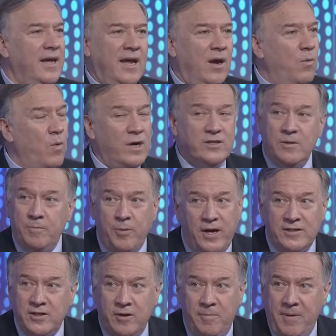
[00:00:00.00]
It wasn't
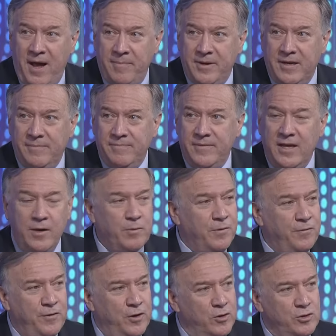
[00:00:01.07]
President Obama. He
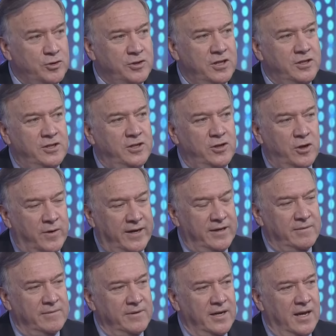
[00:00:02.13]
refused to do it.
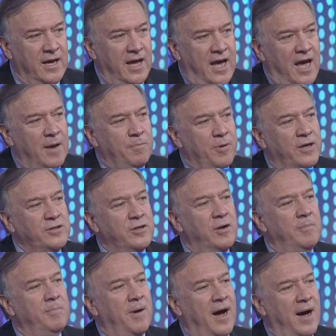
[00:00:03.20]
Had
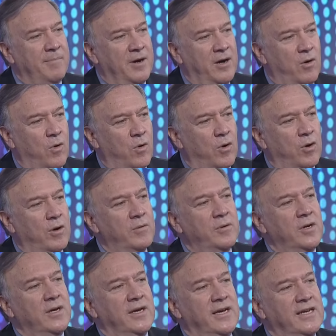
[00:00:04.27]
President Obama
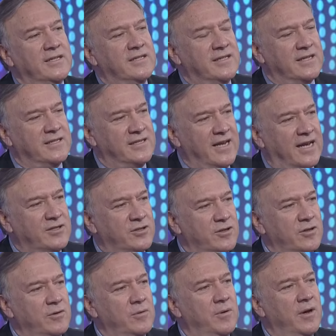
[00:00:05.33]
or his
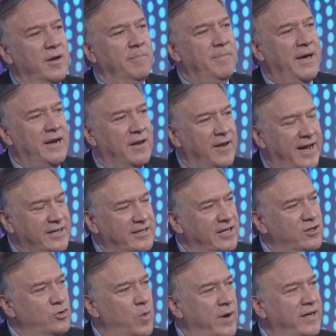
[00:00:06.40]
successor been elected
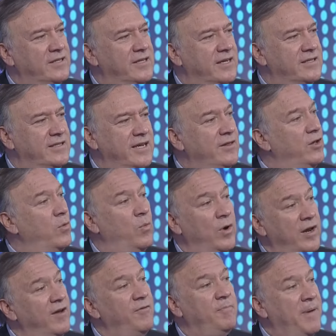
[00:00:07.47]
in twenty sixteen, there
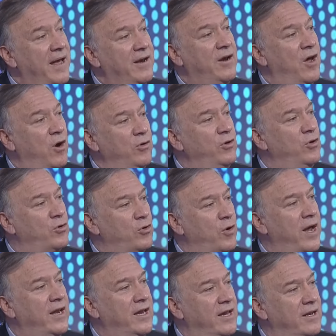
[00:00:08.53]
would have been no
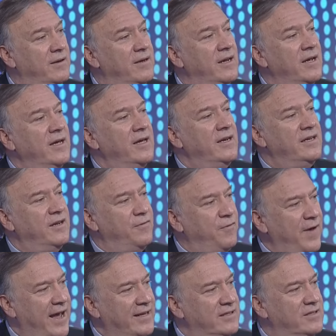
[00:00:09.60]
Ukrainian
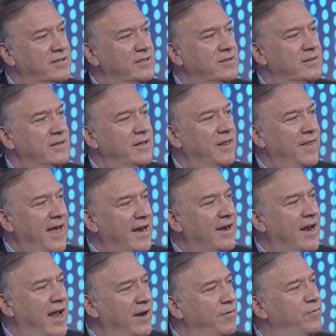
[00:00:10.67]
defense that
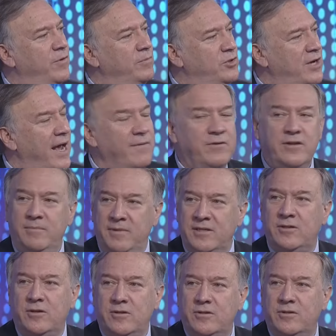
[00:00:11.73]
night from Javelin
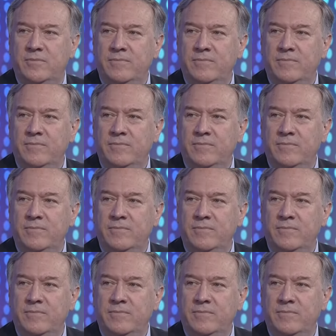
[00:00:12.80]
missiles.